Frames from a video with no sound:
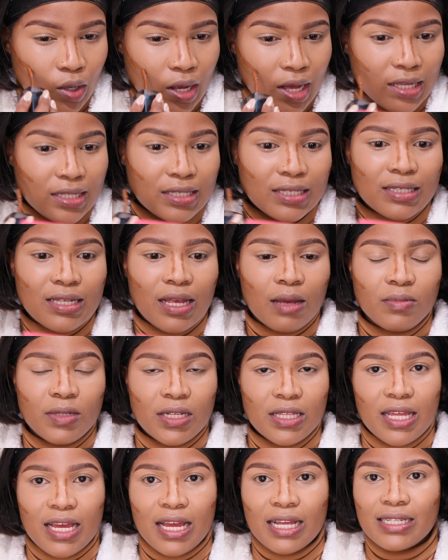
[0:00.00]

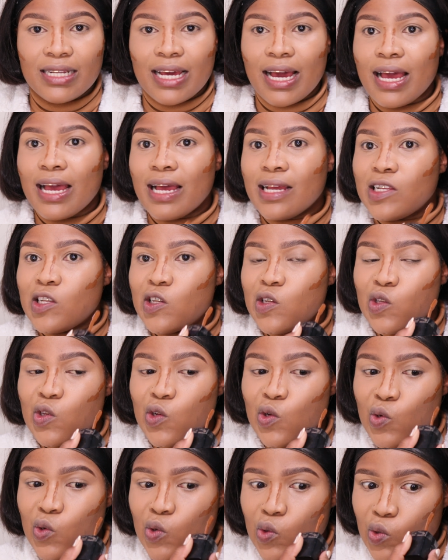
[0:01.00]
accept that. I had
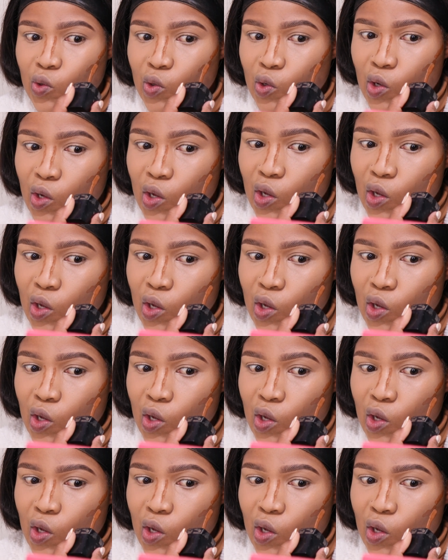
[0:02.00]
to